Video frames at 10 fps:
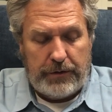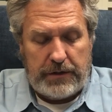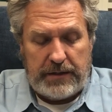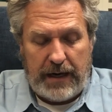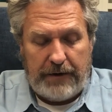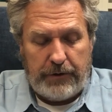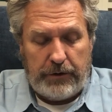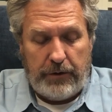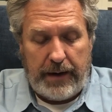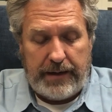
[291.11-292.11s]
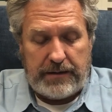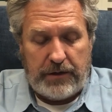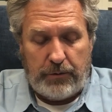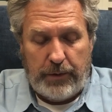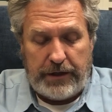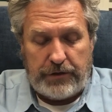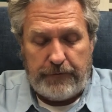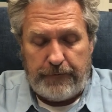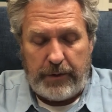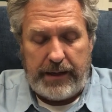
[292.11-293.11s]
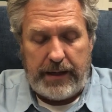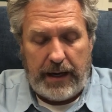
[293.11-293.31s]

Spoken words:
sovereign grace, the rich, free,